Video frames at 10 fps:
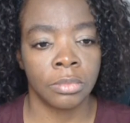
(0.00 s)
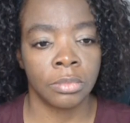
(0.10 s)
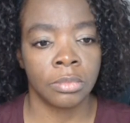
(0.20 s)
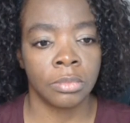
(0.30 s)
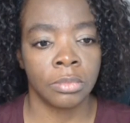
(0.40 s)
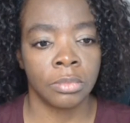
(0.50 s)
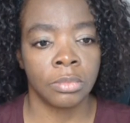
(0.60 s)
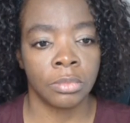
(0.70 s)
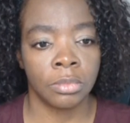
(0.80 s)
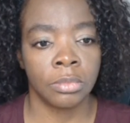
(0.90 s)

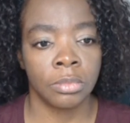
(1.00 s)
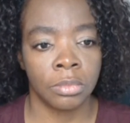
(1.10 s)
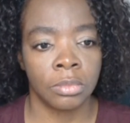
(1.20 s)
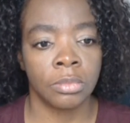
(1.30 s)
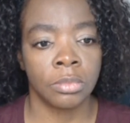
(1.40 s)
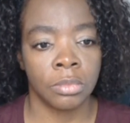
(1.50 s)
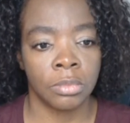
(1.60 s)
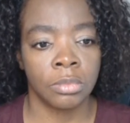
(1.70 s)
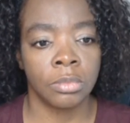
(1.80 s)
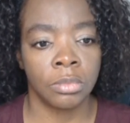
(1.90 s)

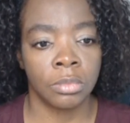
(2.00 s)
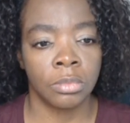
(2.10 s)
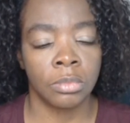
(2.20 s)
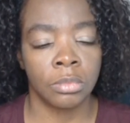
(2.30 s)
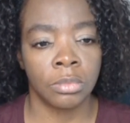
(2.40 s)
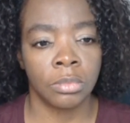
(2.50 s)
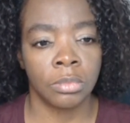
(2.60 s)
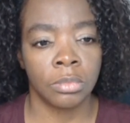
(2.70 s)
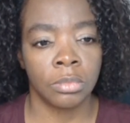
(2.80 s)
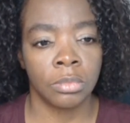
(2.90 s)

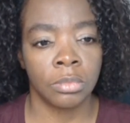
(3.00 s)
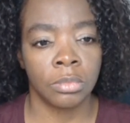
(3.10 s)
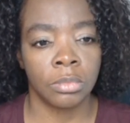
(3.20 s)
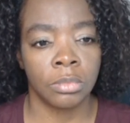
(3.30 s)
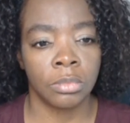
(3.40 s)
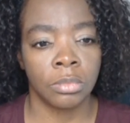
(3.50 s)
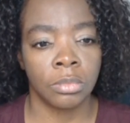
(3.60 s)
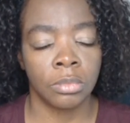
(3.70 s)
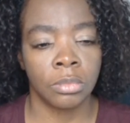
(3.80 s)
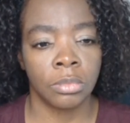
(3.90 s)

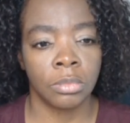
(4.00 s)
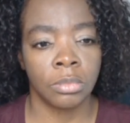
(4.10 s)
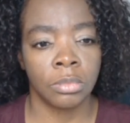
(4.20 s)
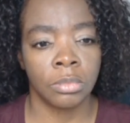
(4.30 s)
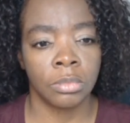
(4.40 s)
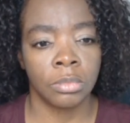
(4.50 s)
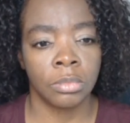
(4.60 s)
(silent)